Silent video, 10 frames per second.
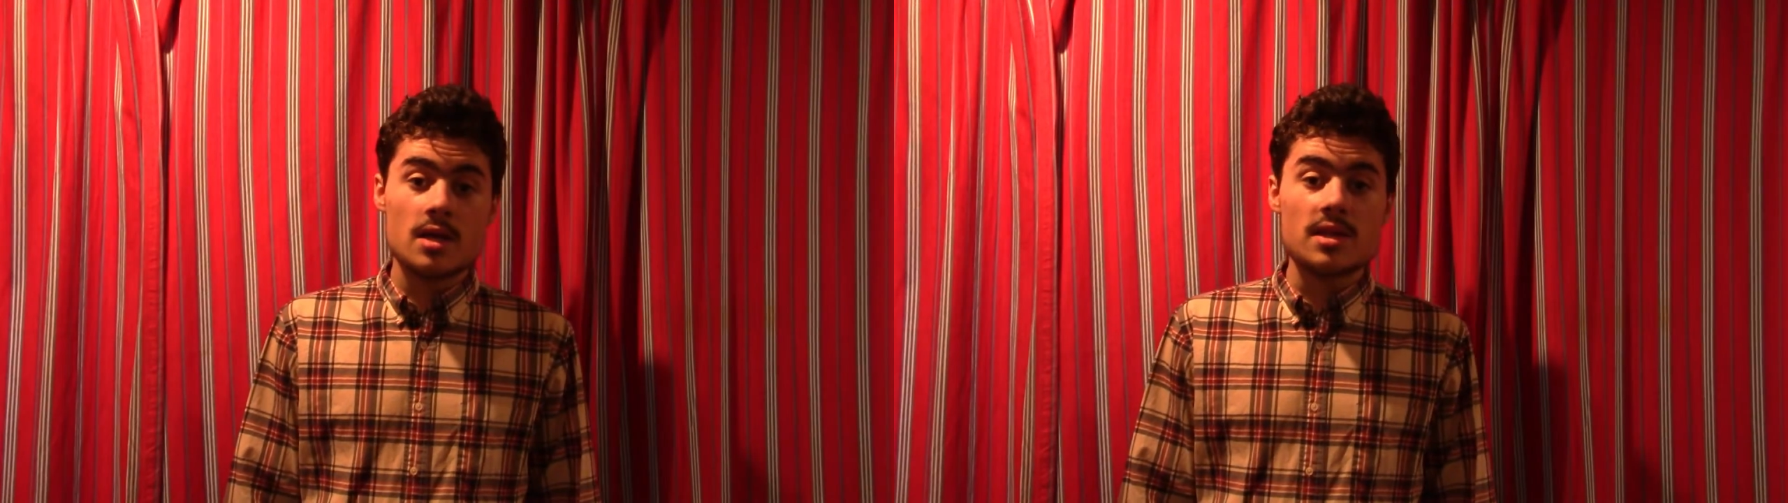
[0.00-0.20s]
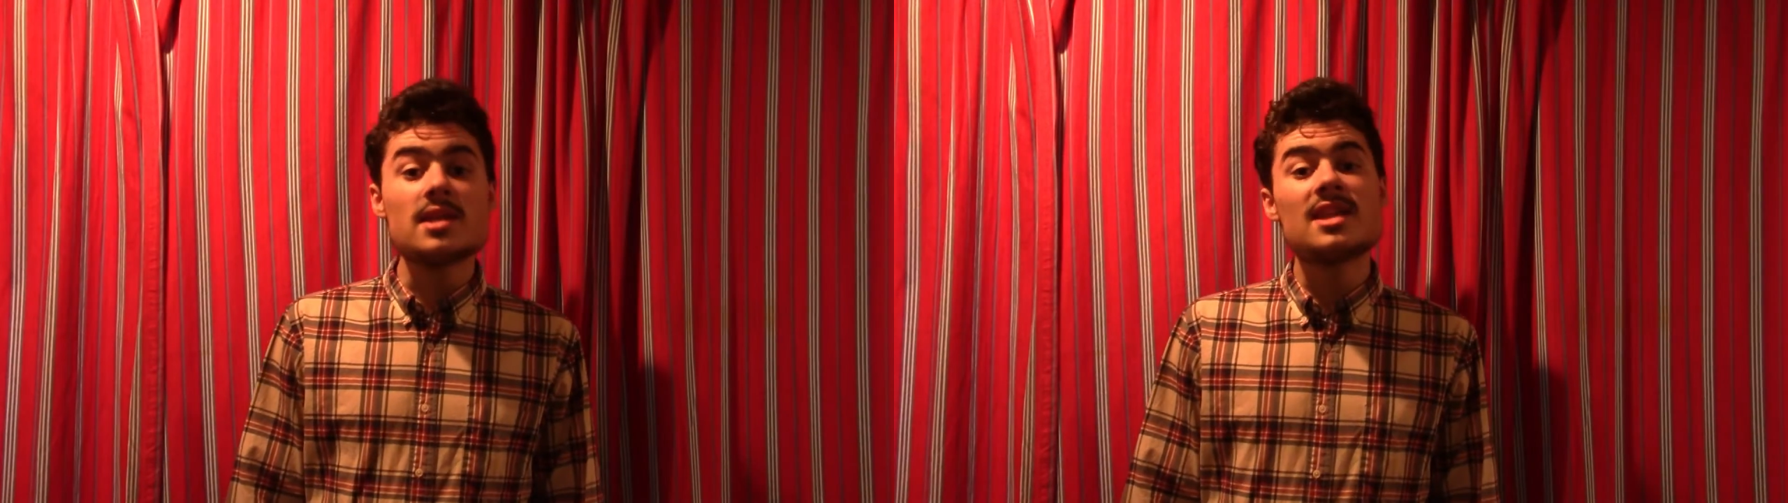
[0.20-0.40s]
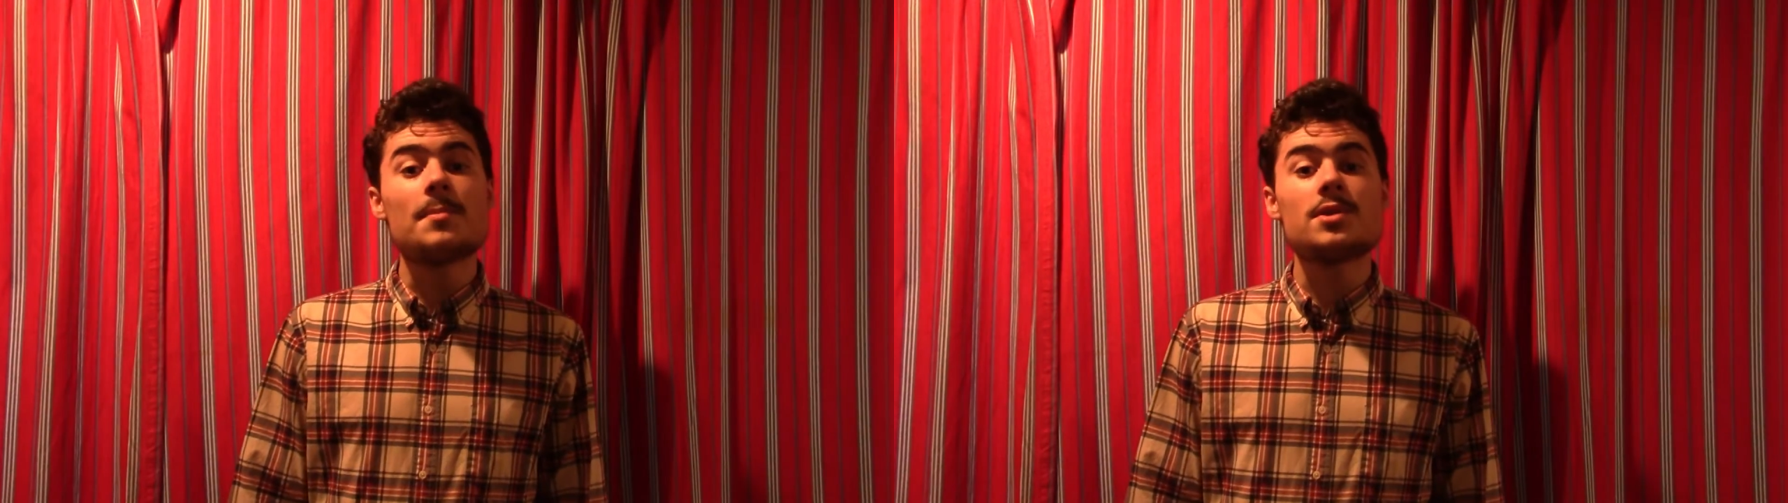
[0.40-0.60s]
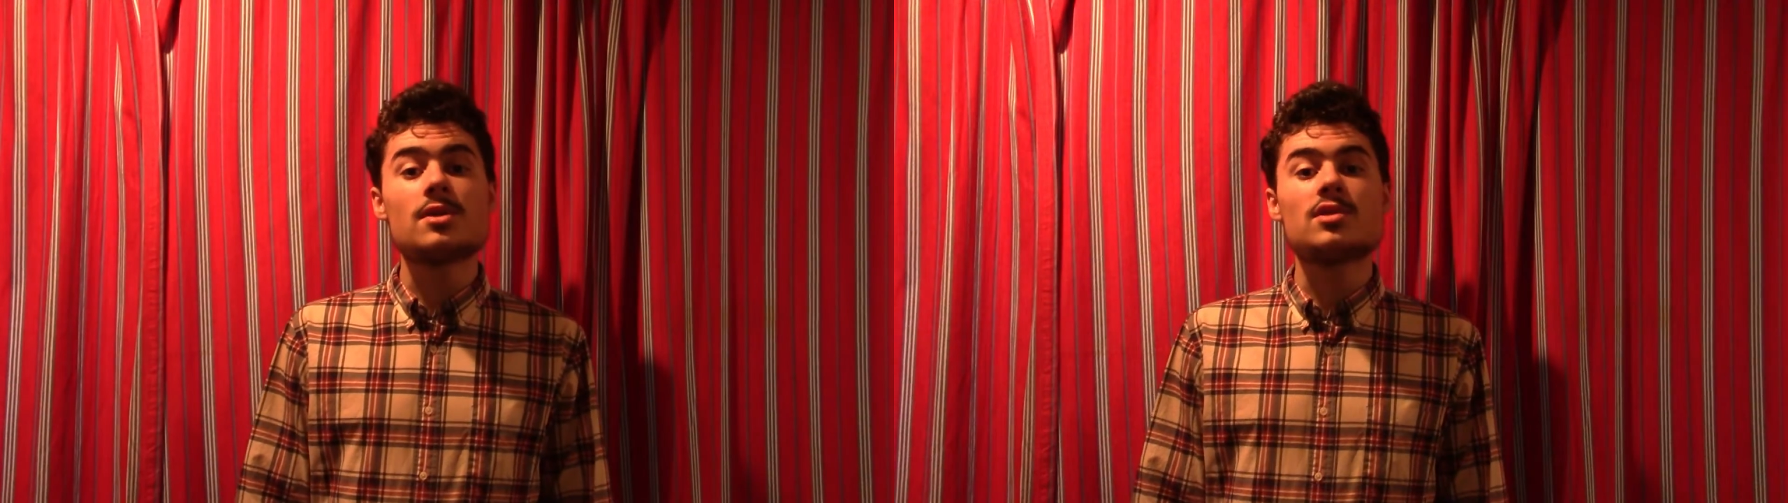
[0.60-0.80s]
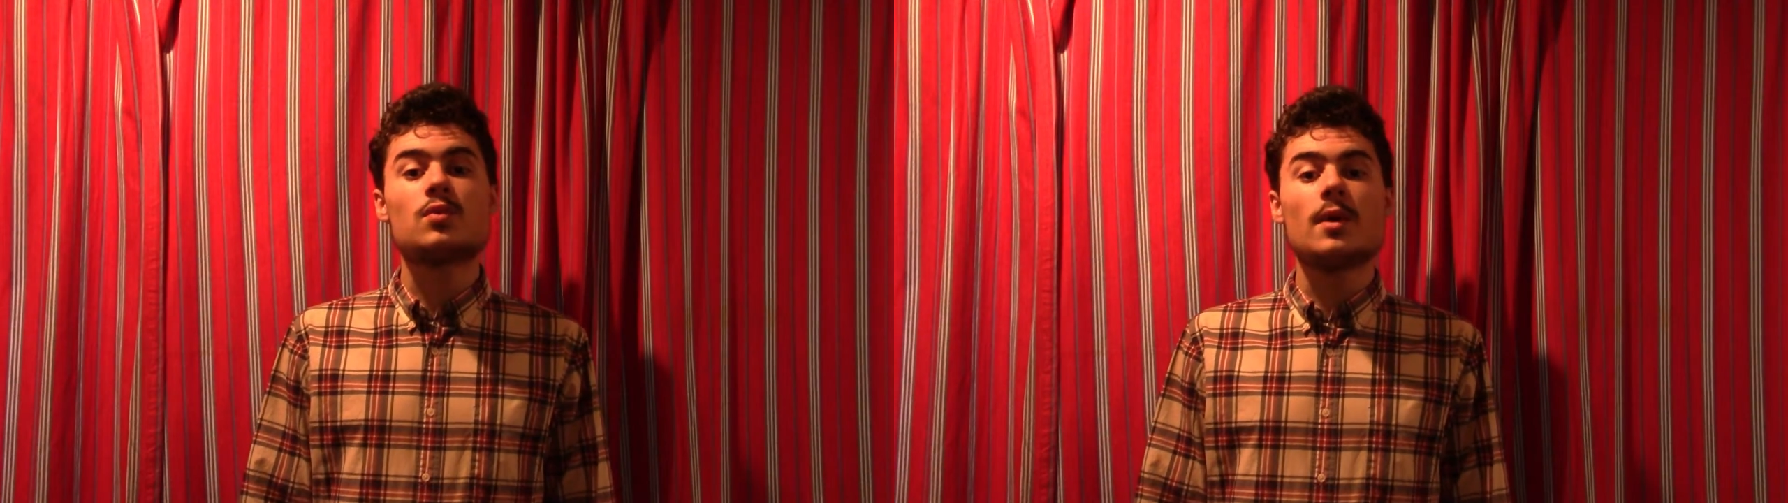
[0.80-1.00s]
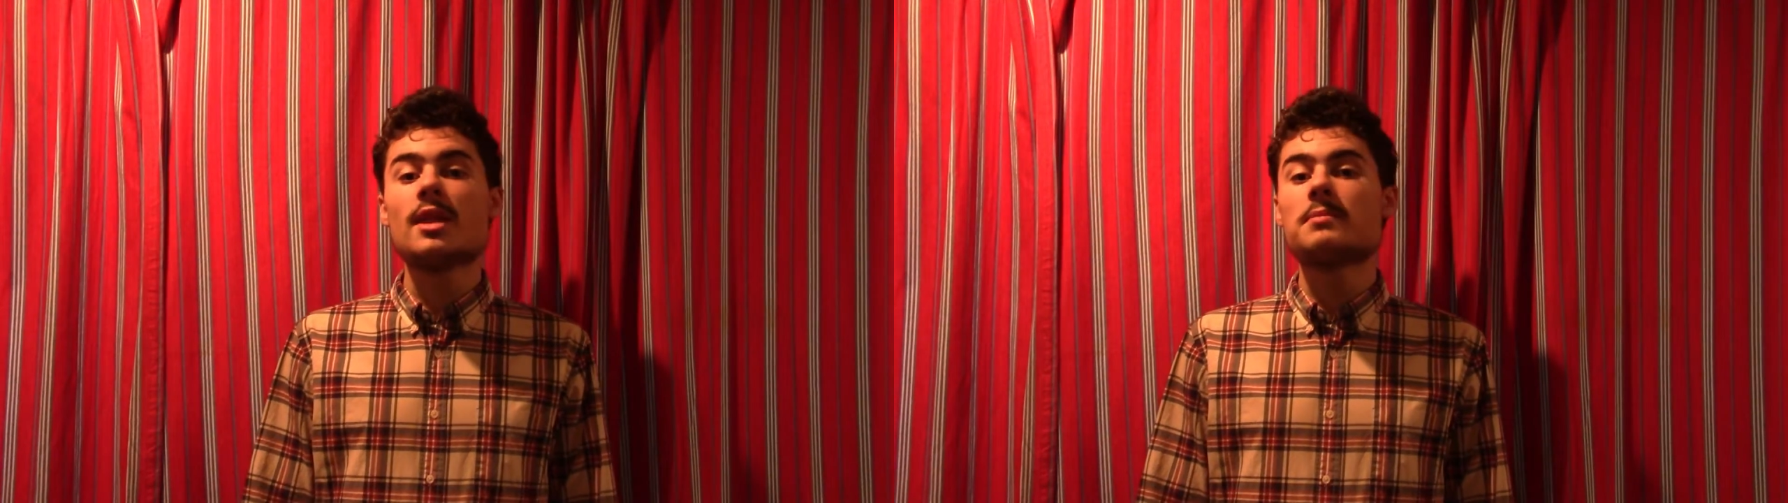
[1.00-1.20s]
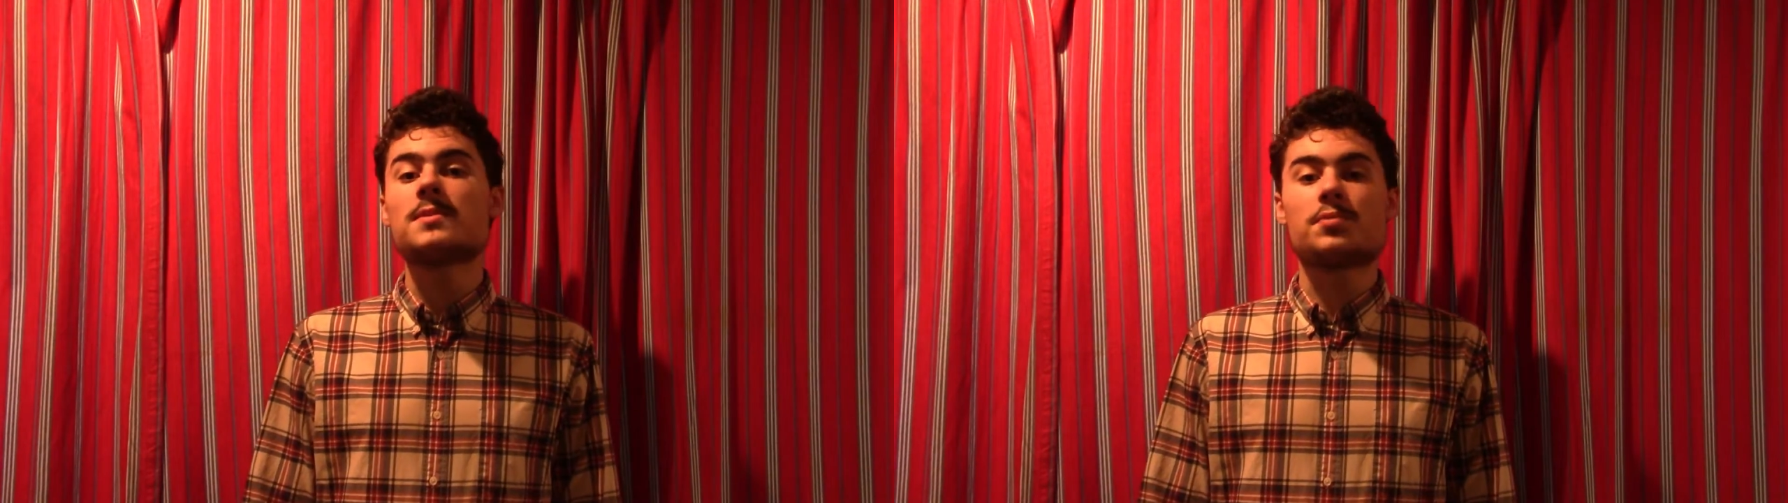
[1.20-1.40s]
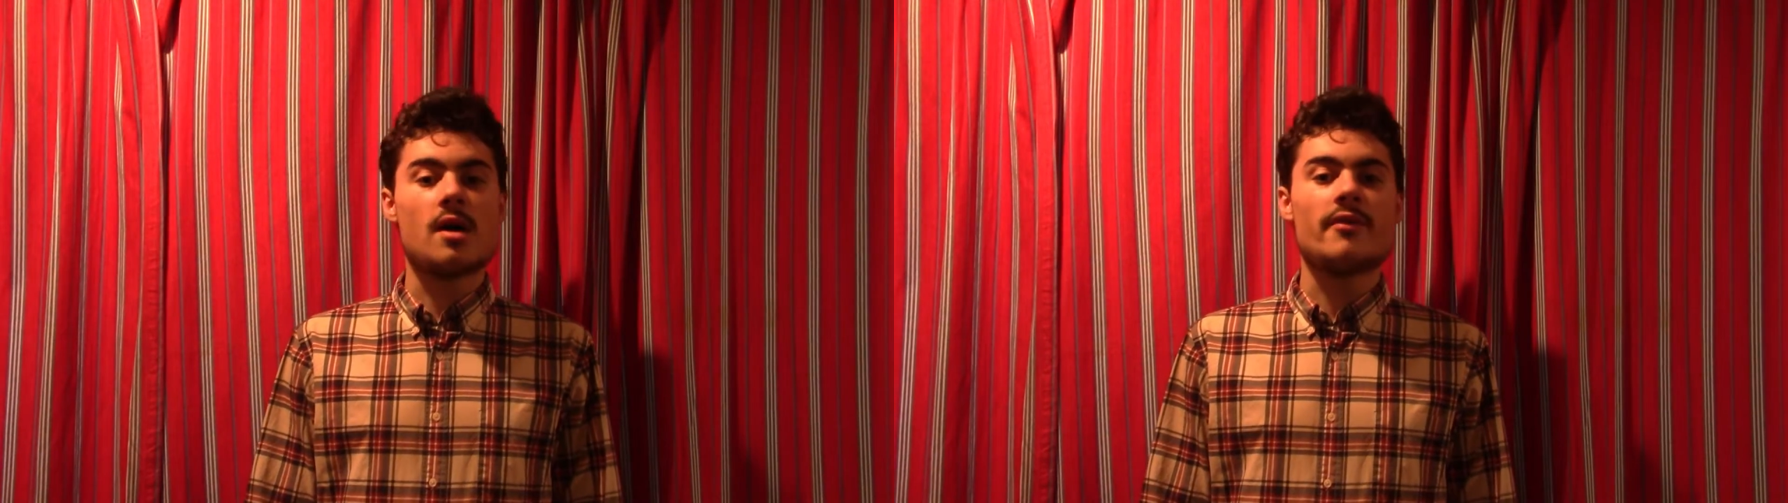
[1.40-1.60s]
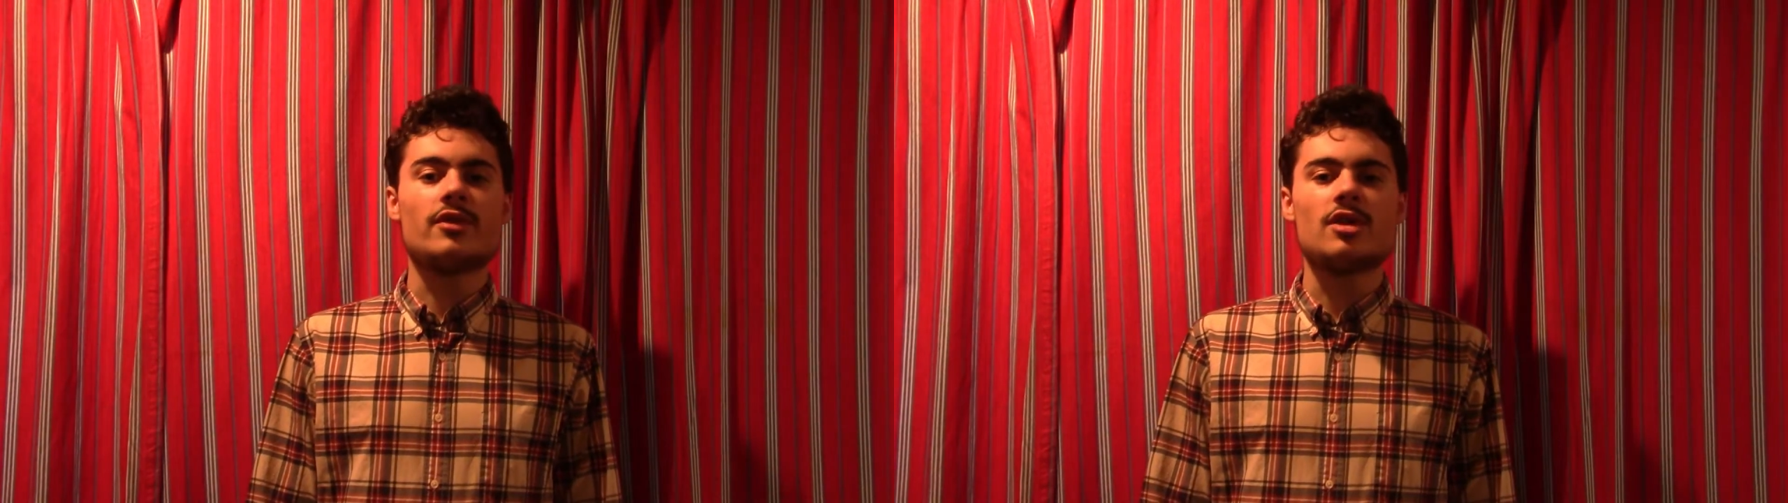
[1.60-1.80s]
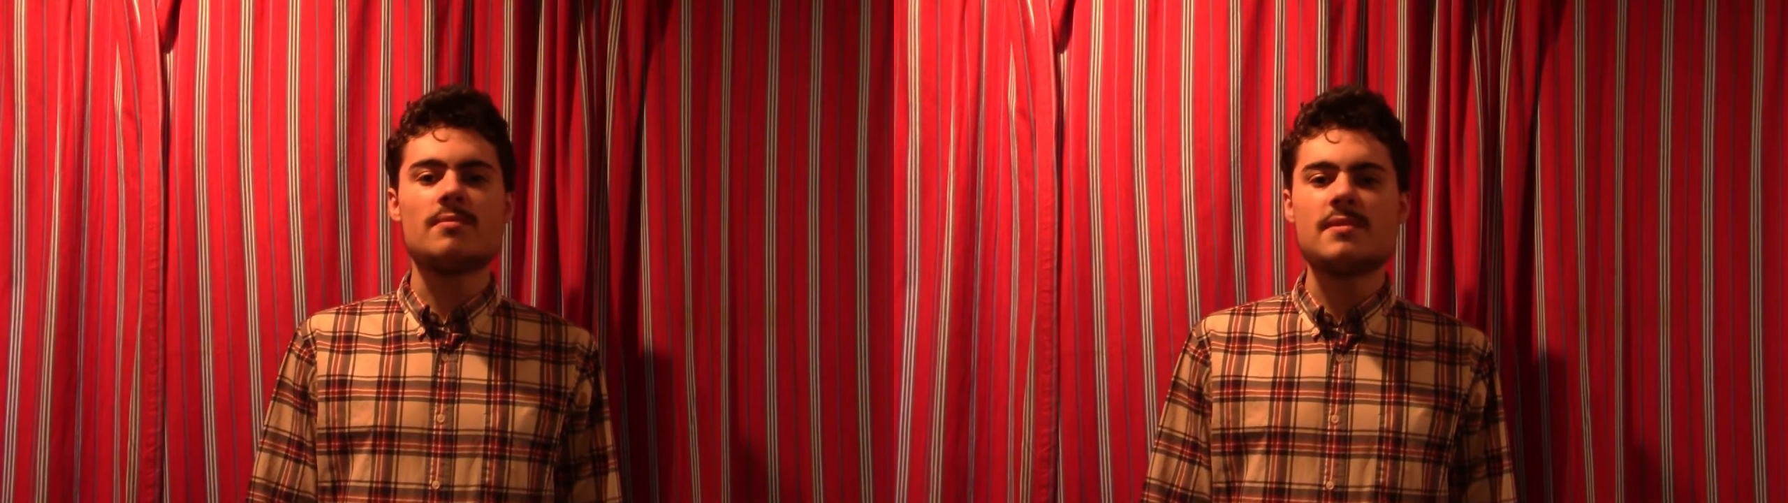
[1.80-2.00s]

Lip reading: This episode's William's proverb